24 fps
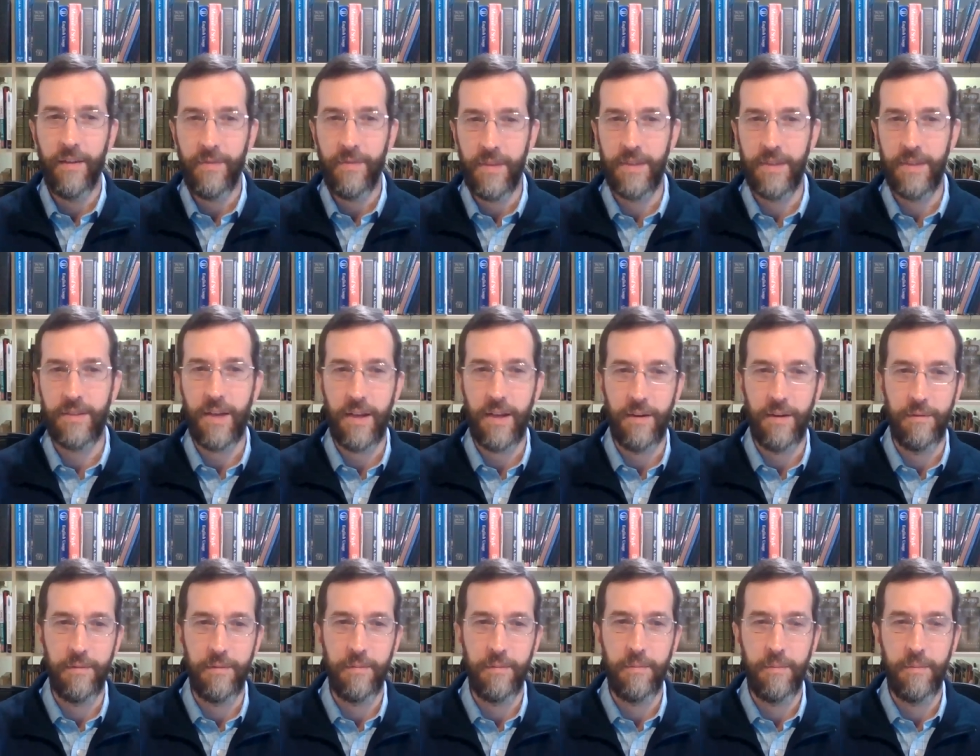these kind
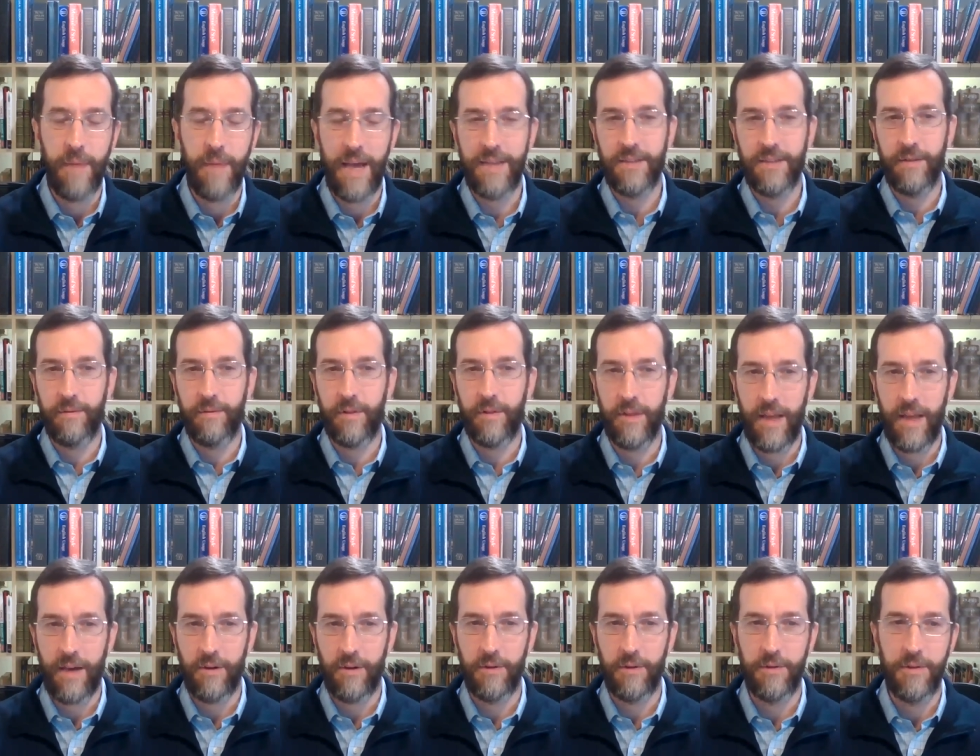of massive
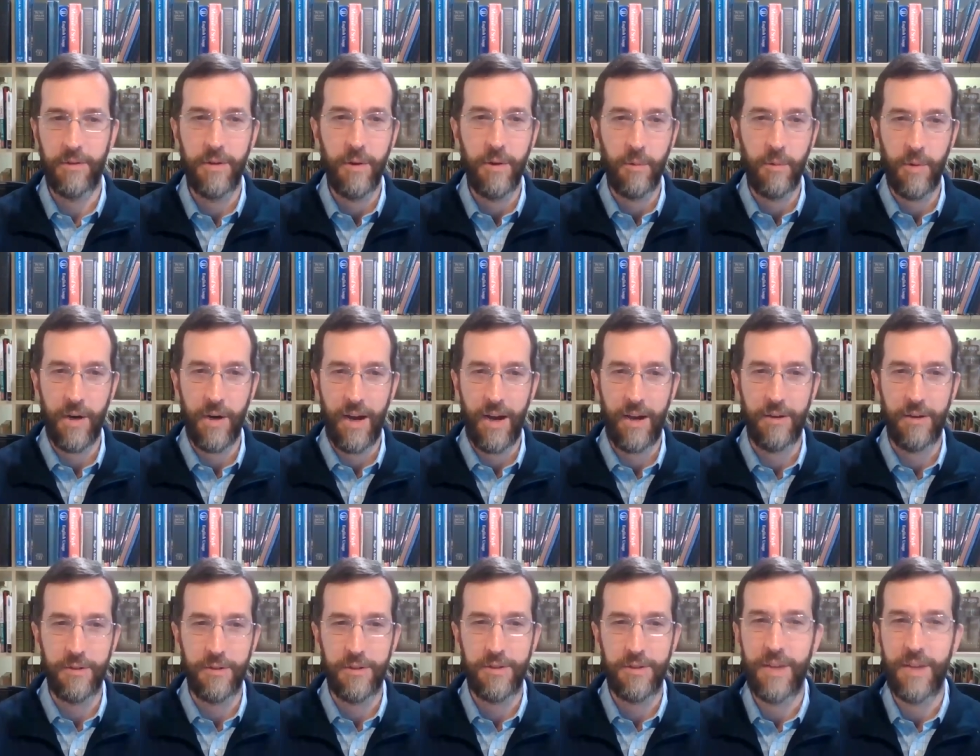cloud
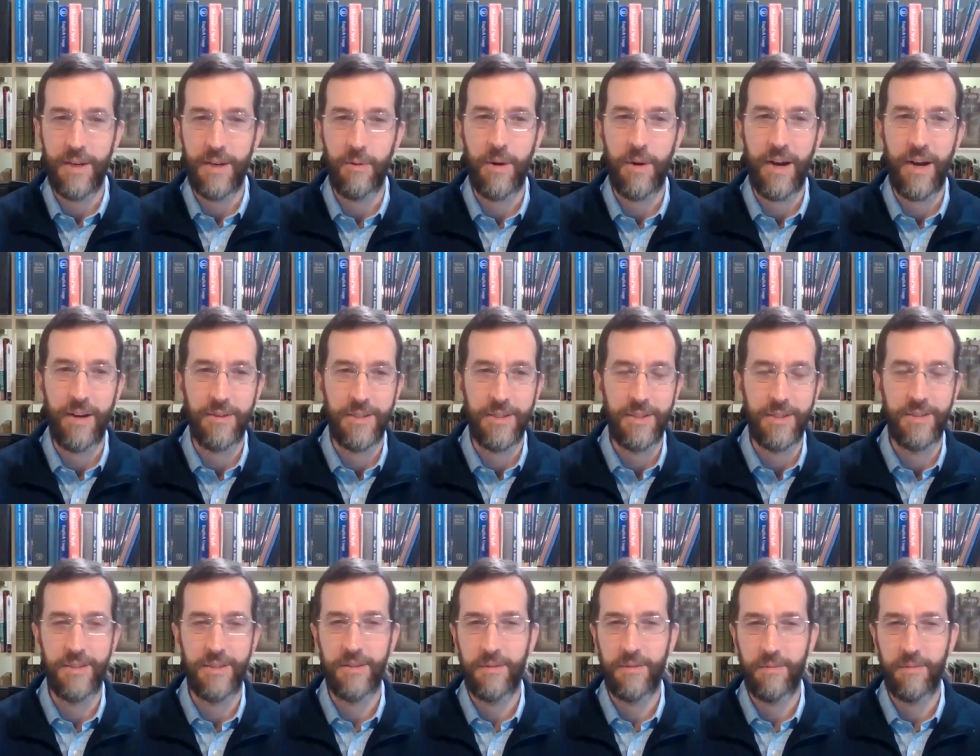data
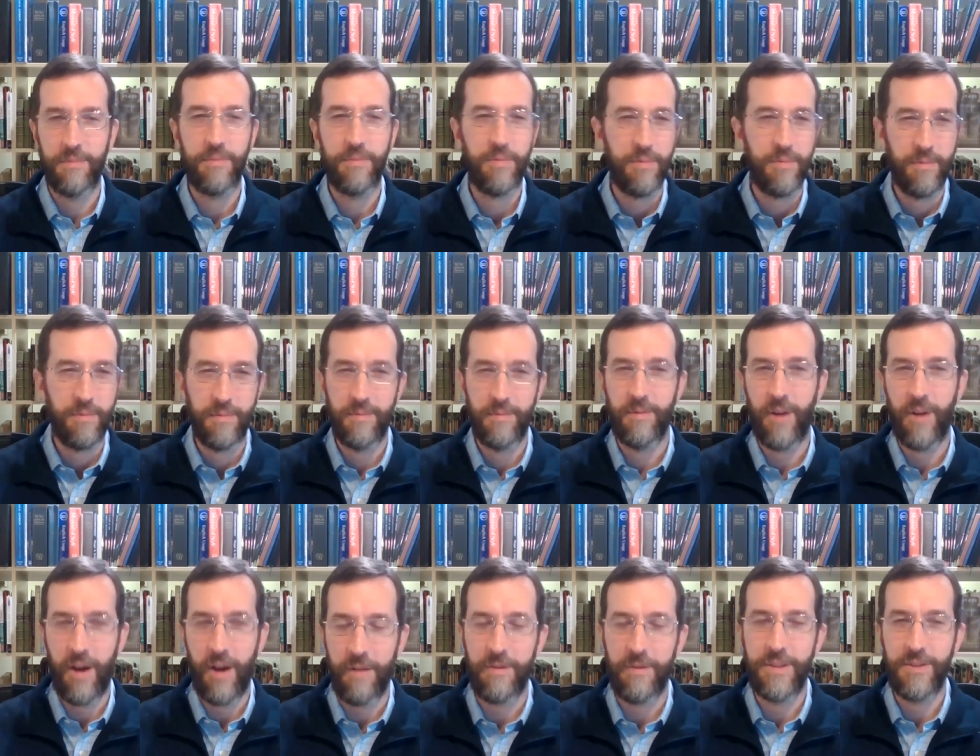warehouses is
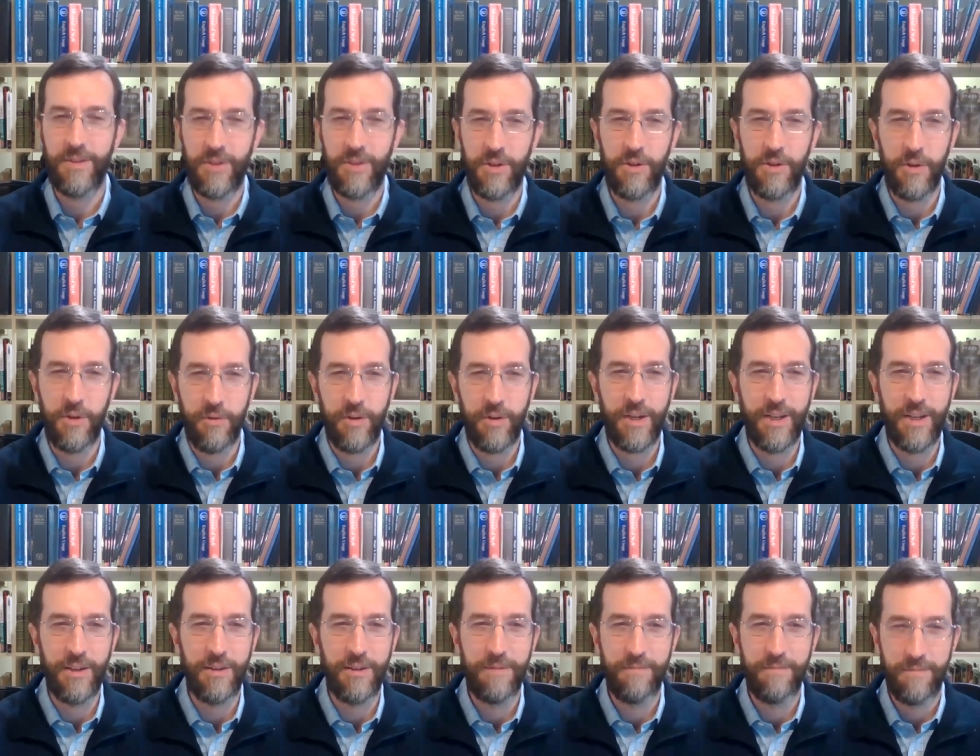often still
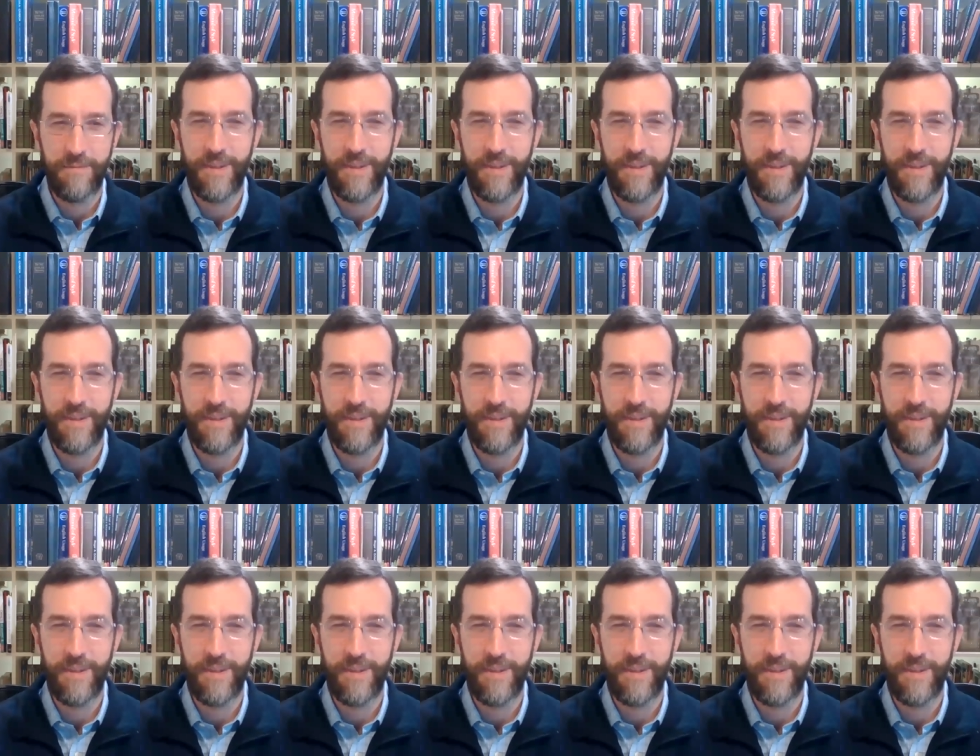overkill.